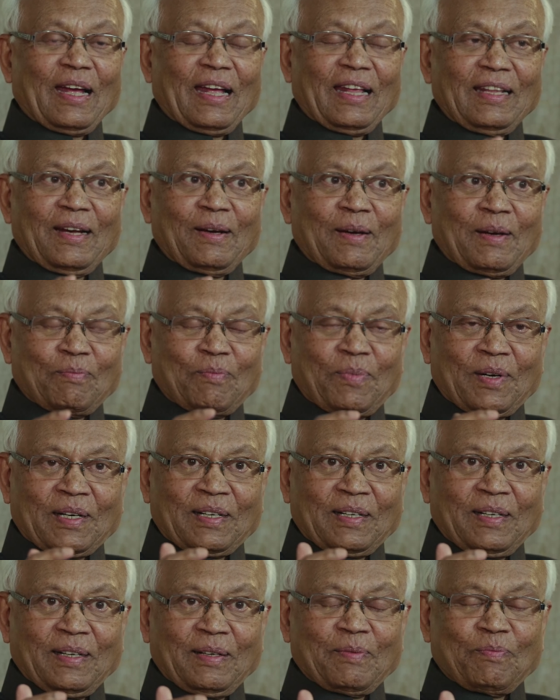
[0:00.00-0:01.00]
But
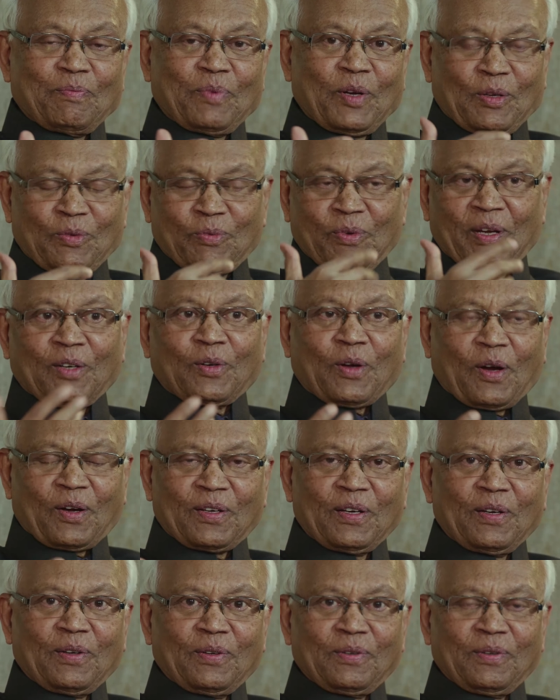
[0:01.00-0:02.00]
because we are
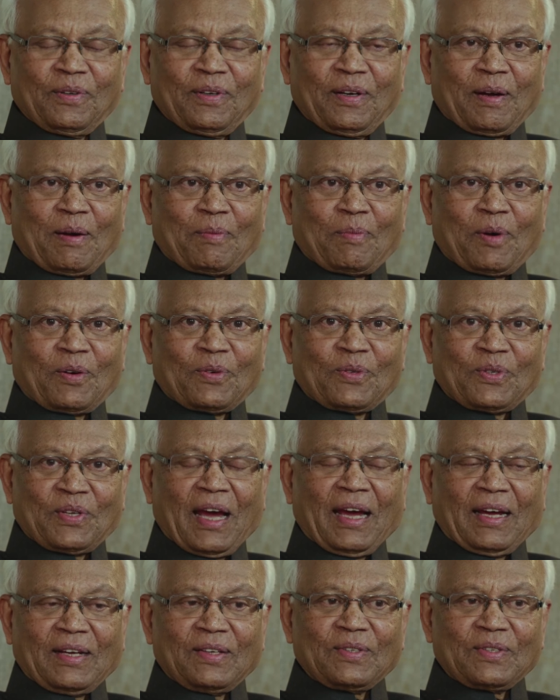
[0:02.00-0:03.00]
talking about
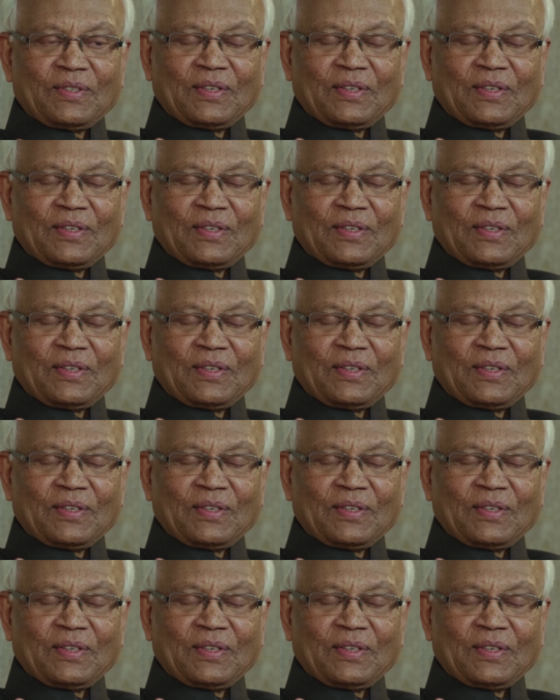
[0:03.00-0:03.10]
science,